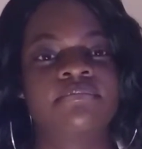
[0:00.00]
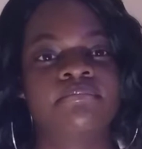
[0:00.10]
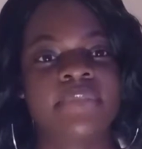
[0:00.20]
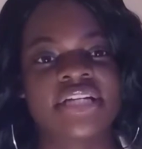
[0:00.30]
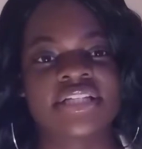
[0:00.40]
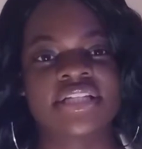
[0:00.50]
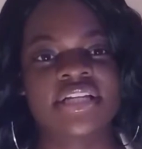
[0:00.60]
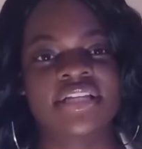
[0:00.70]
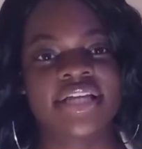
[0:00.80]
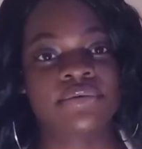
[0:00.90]
medicine
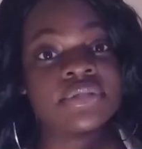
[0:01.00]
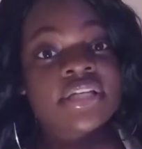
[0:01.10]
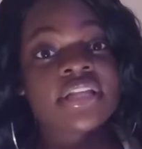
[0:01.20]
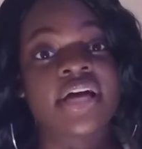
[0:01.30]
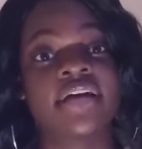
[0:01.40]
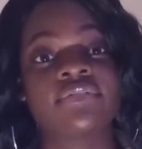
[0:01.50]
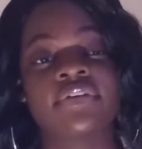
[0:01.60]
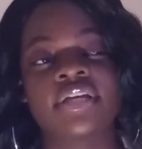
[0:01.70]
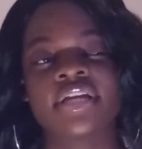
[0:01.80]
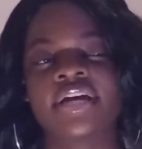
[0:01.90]
that was in the IV,